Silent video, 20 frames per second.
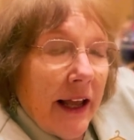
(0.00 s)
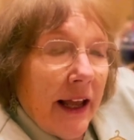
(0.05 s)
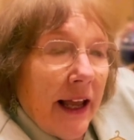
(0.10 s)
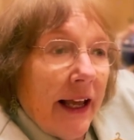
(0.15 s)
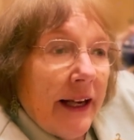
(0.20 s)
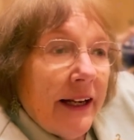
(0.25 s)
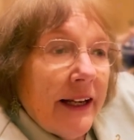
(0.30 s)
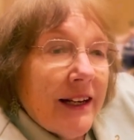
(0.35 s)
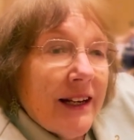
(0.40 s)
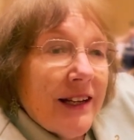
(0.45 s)

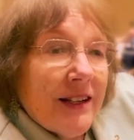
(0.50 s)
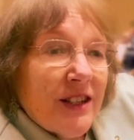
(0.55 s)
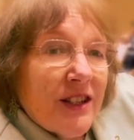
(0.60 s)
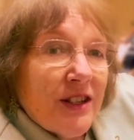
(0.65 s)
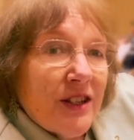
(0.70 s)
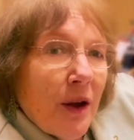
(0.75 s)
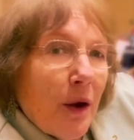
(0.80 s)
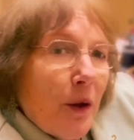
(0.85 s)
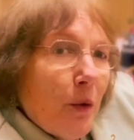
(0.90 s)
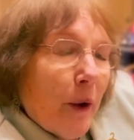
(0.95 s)
and it is
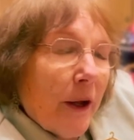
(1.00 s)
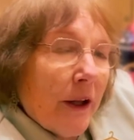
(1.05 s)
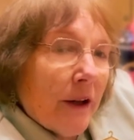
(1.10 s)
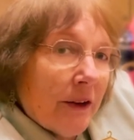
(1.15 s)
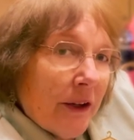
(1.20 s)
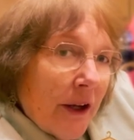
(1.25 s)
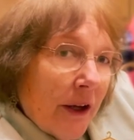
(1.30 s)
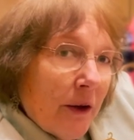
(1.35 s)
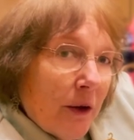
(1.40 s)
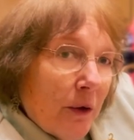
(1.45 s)
so well
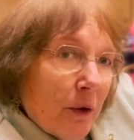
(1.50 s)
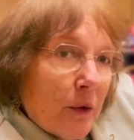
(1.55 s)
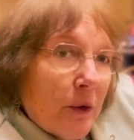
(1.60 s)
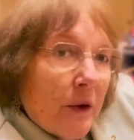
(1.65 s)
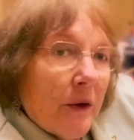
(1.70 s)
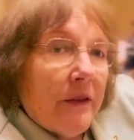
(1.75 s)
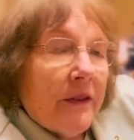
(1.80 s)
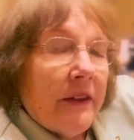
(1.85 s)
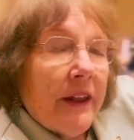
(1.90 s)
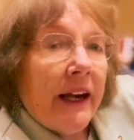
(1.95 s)
known
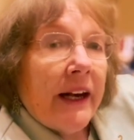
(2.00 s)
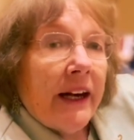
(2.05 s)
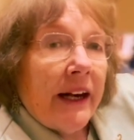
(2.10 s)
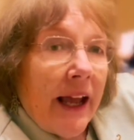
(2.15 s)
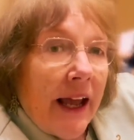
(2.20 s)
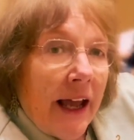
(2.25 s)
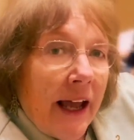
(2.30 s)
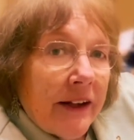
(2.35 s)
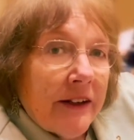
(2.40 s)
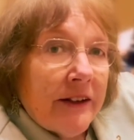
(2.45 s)
that an
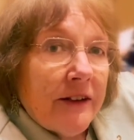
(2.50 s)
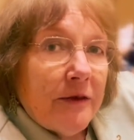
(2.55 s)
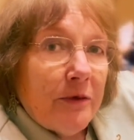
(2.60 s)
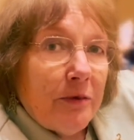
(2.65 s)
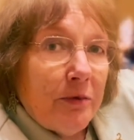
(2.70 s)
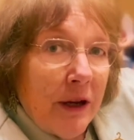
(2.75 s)
active